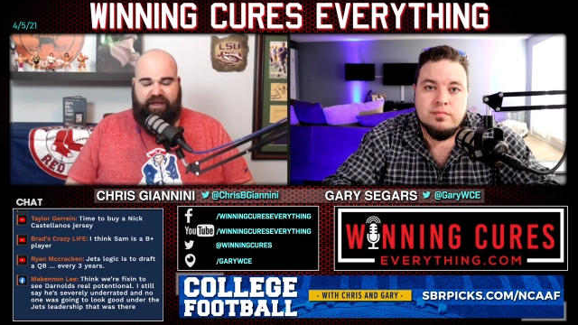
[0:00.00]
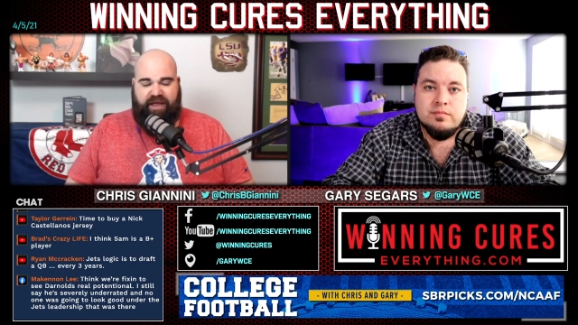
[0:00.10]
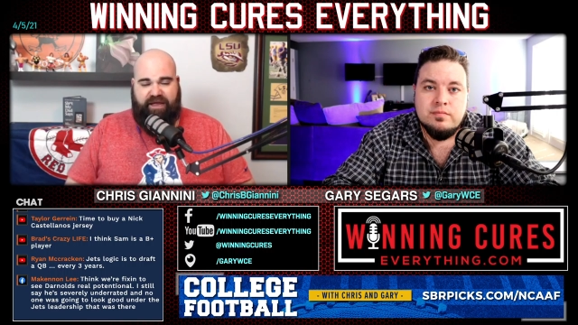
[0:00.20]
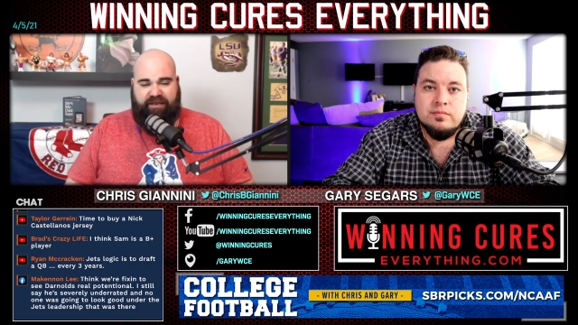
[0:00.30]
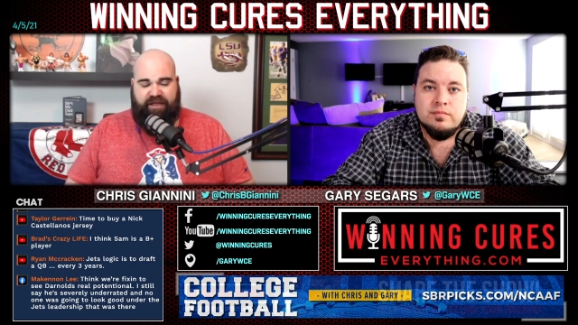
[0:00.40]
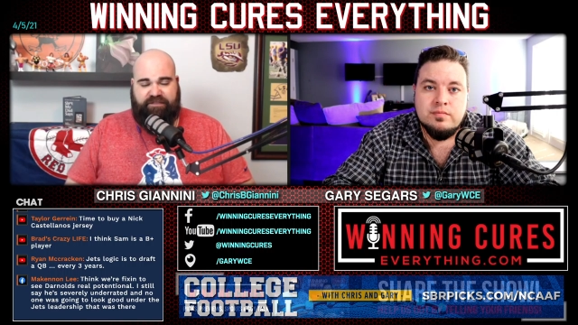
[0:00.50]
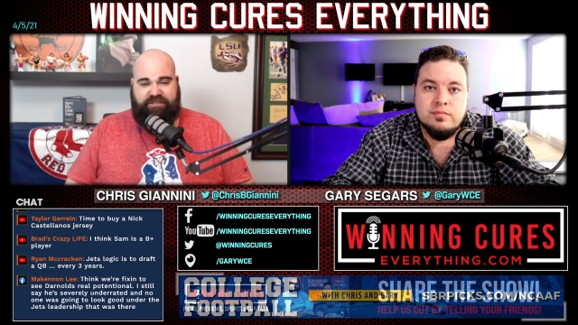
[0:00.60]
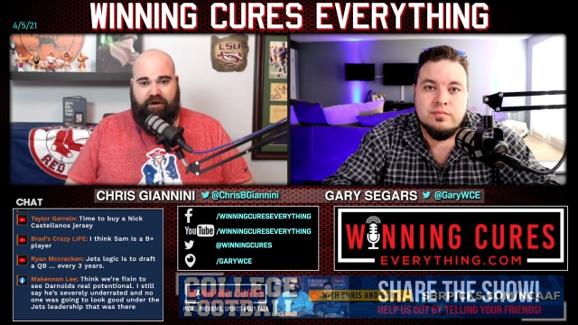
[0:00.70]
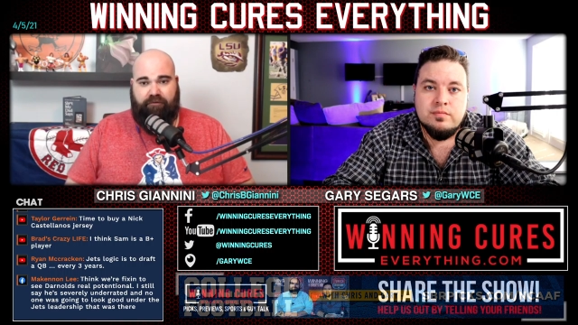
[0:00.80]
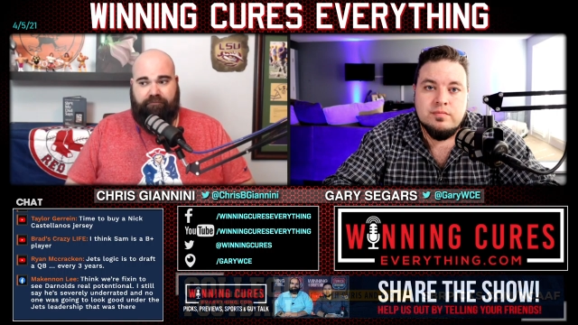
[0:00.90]
Speaker 1: and and
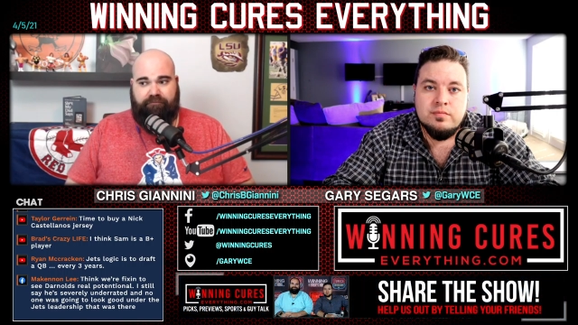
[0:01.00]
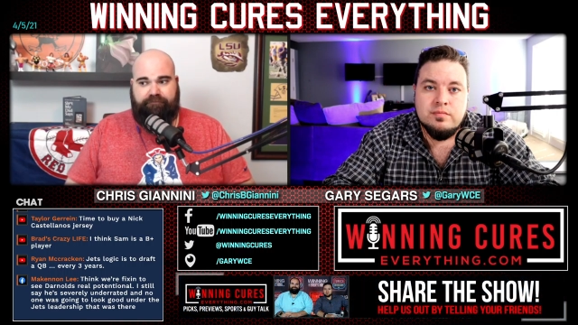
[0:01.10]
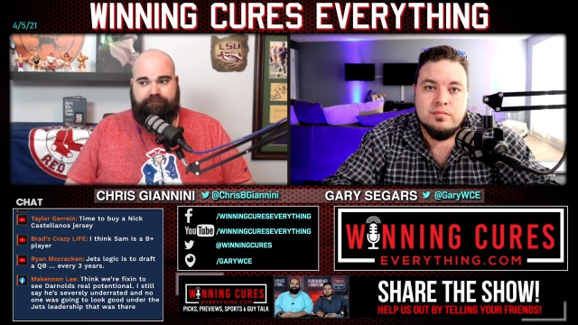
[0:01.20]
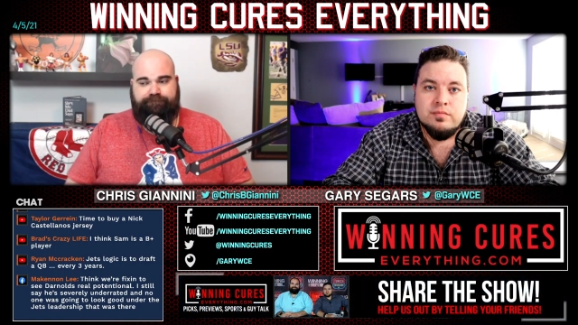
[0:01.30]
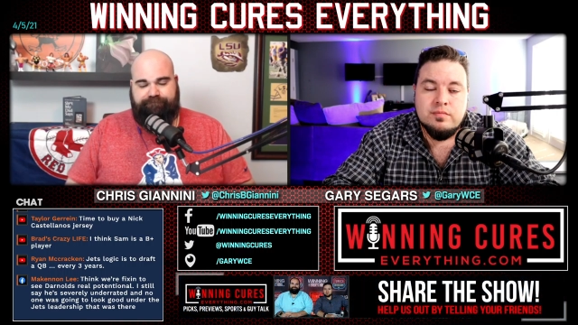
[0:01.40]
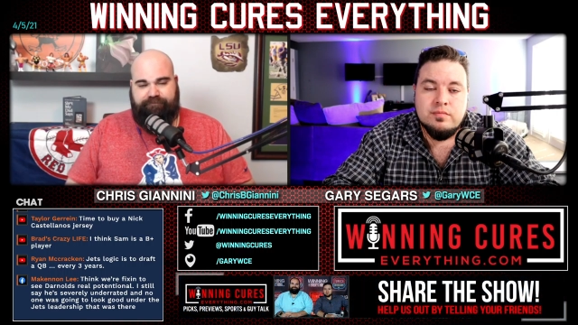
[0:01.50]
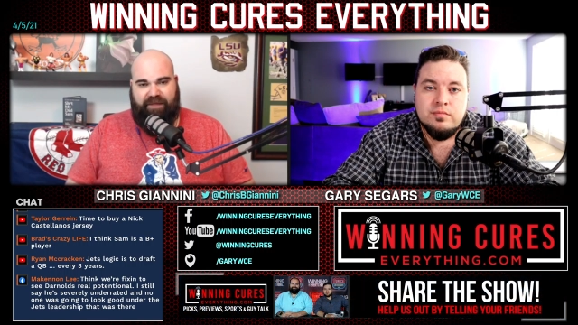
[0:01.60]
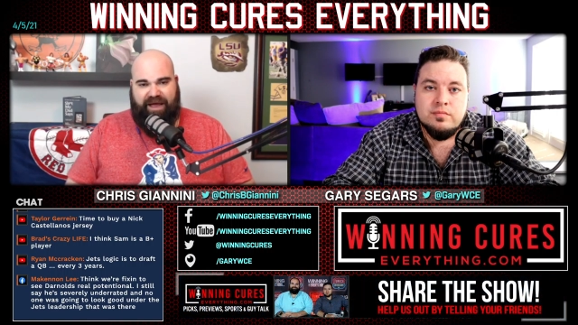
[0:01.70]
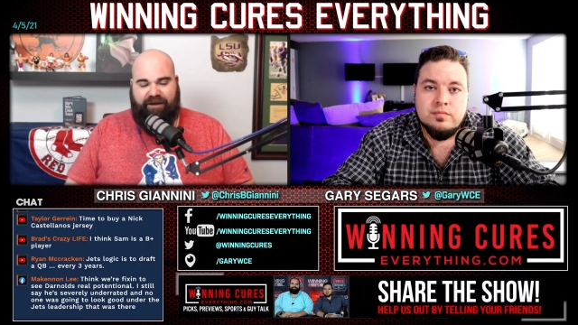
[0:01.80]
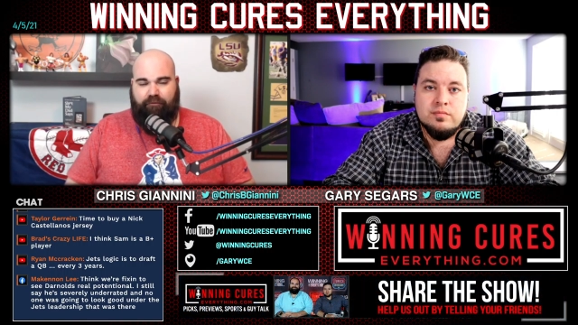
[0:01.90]
so
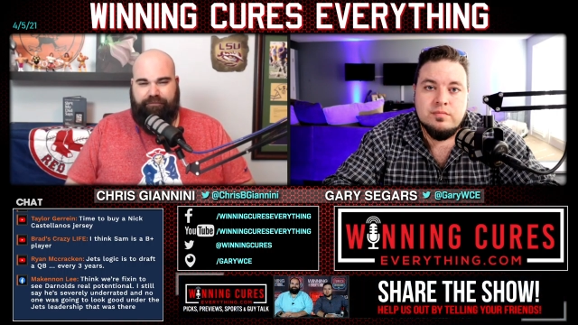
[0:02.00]
I don't